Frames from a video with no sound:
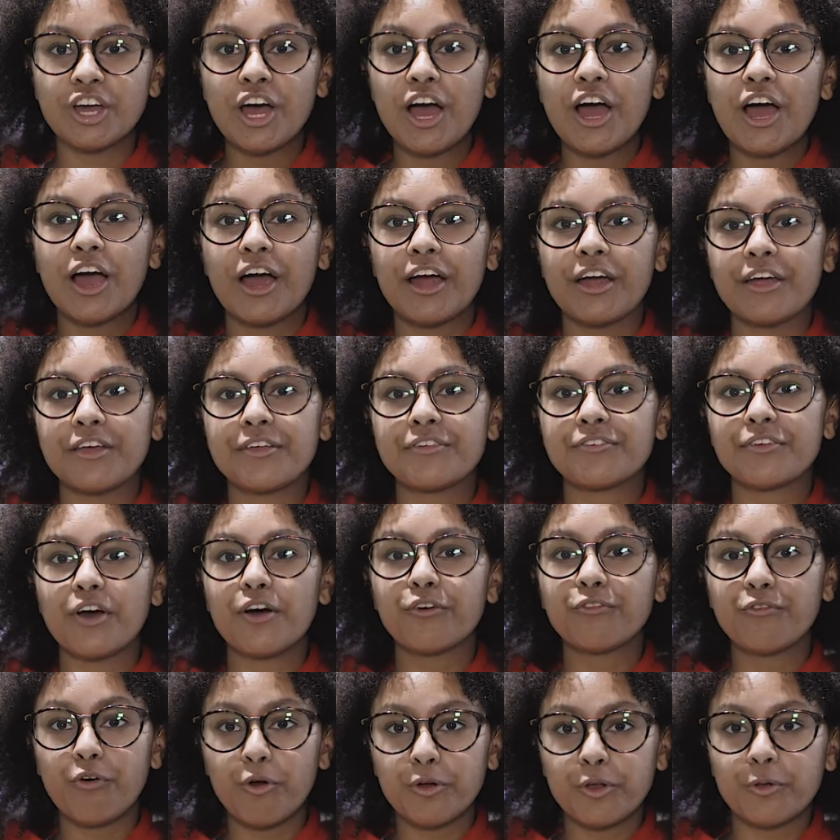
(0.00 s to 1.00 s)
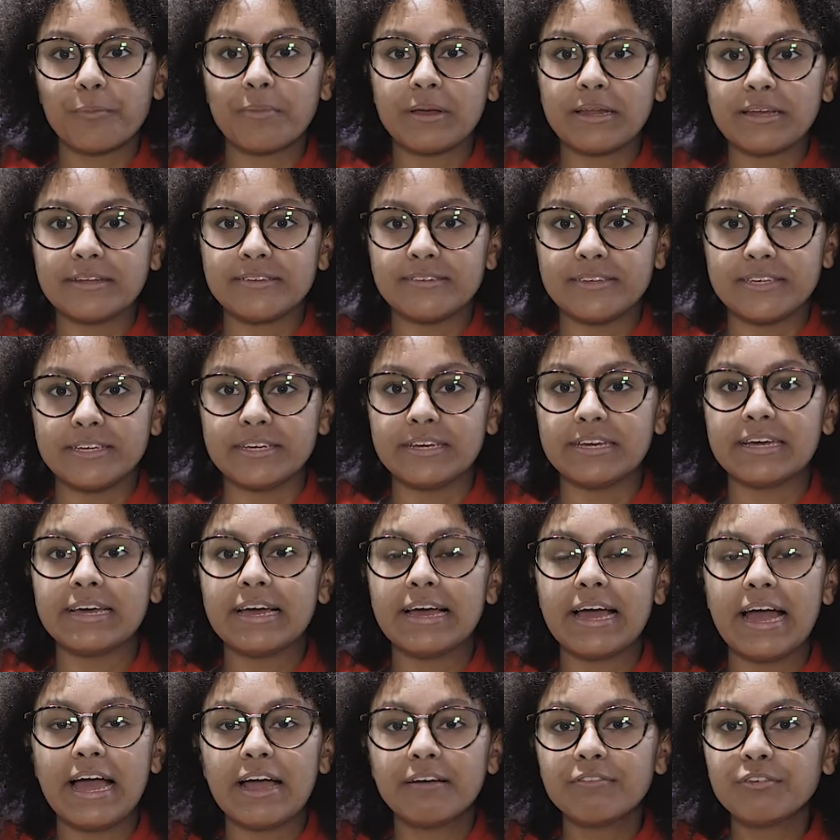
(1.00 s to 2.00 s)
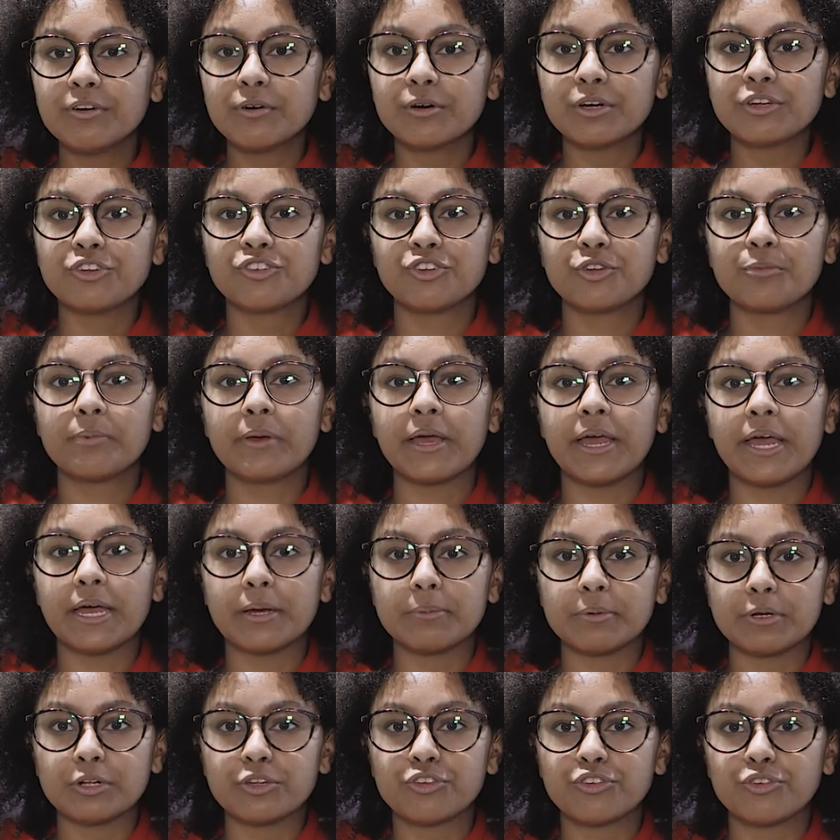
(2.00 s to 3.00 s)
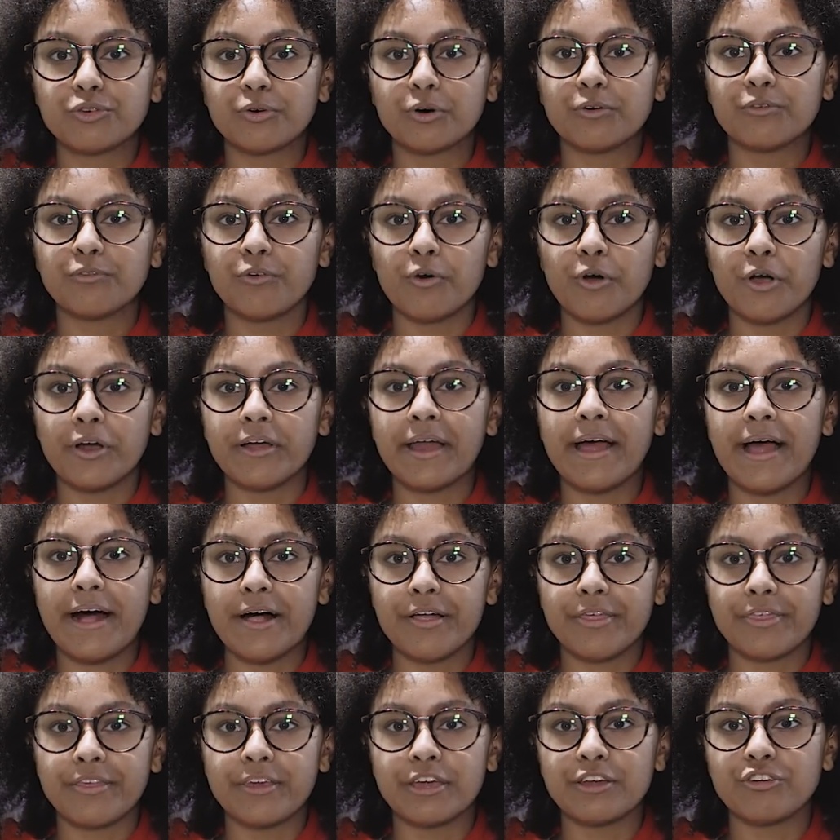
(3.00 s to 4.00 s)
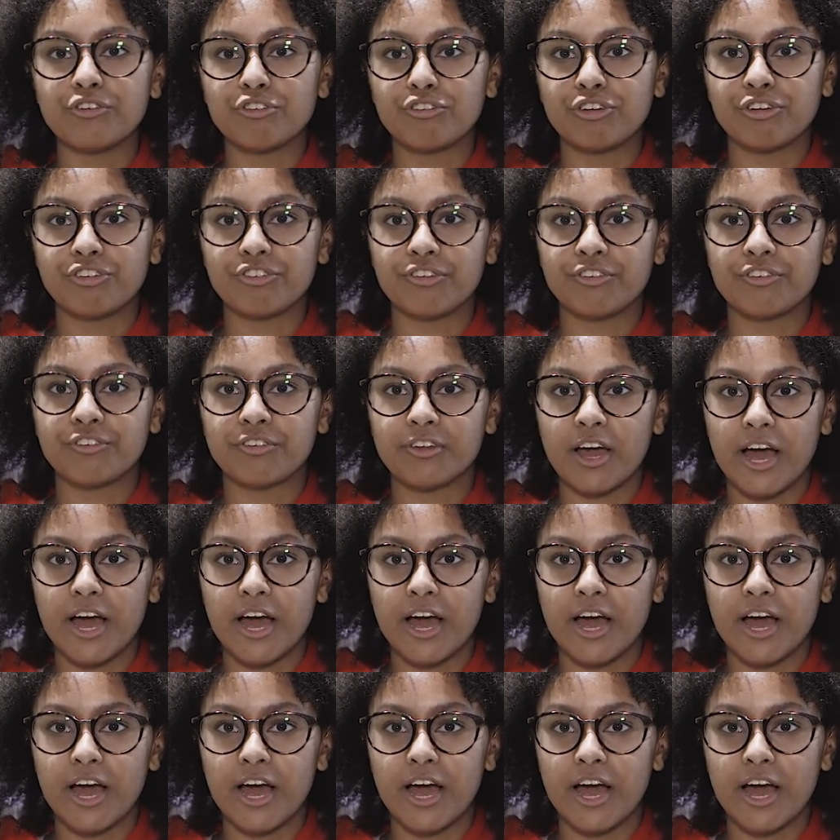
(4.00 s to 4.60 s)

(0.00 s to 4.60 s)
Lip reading: is affordability. Everyone should be able to afford healthy and nutritious